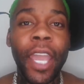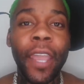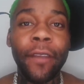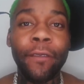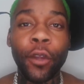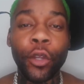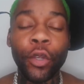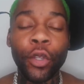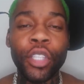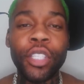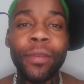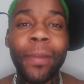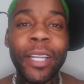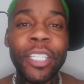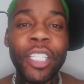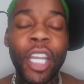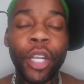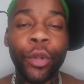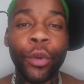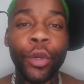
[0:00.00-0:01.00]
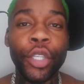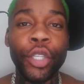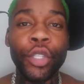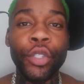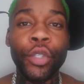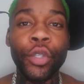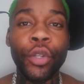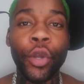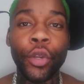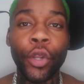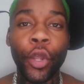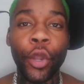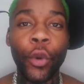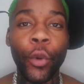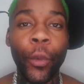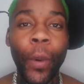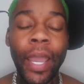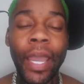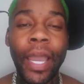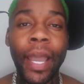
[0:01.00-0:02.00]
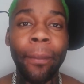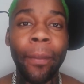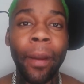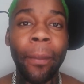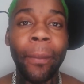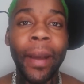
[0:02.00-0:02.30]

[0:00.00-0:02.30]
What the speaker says: If you're new to my channel and you do not know who I am,